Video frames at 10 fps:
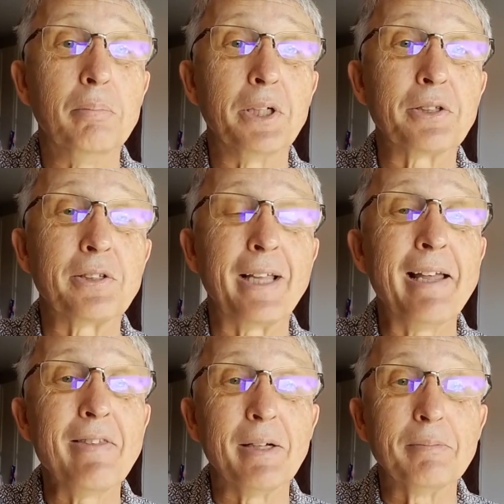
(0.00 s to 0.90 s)
But
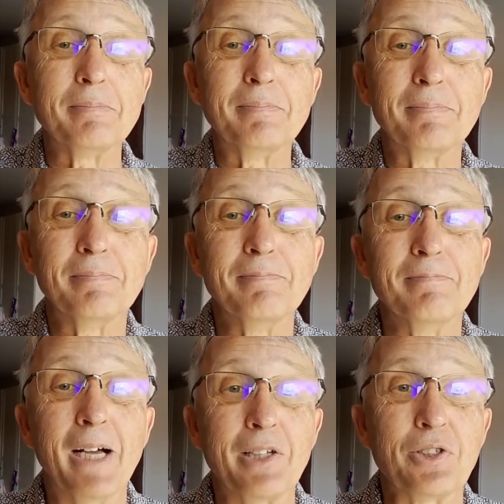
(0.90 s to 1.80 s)
then,
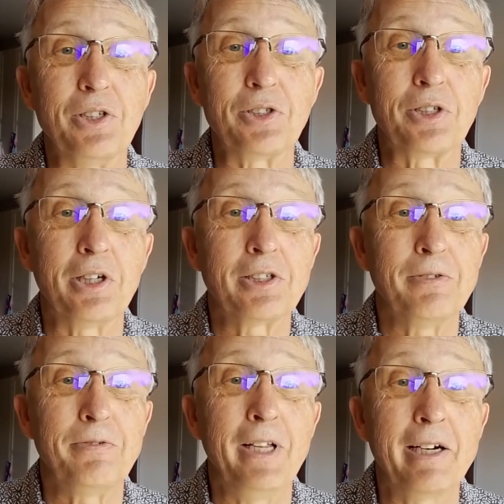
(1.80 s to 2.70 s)
as they start
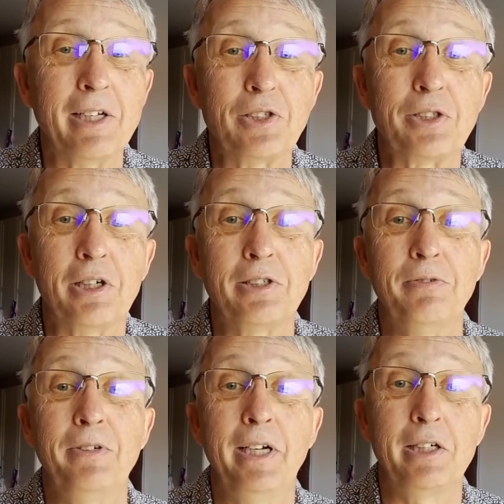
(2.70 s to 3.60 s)
to flare, they start
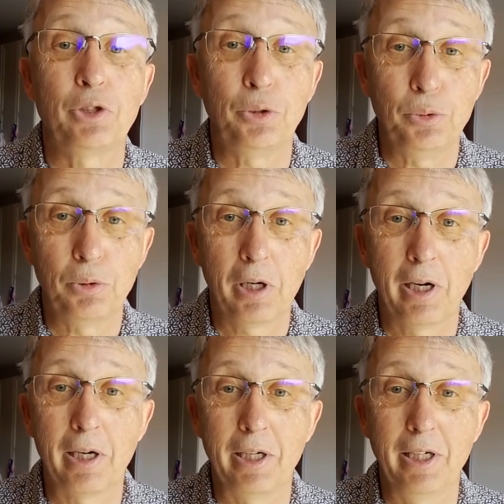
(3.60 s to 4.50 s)
to flare too
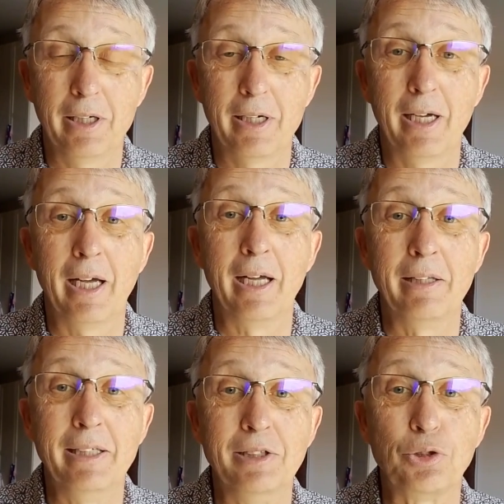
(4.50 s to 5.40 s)
high
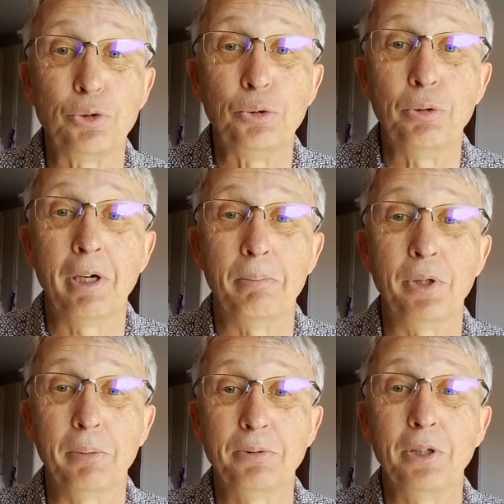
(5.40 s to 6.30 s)
and it's too
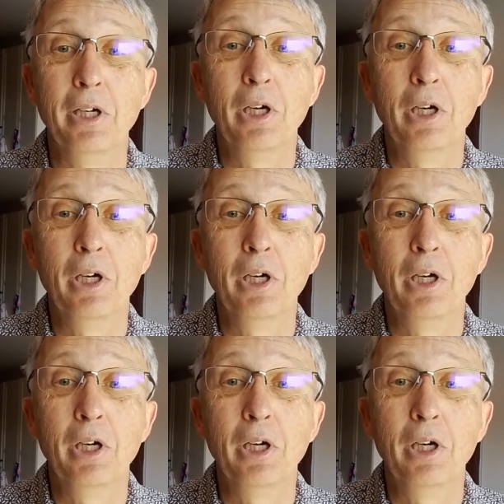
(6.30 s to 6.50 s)
abrupt.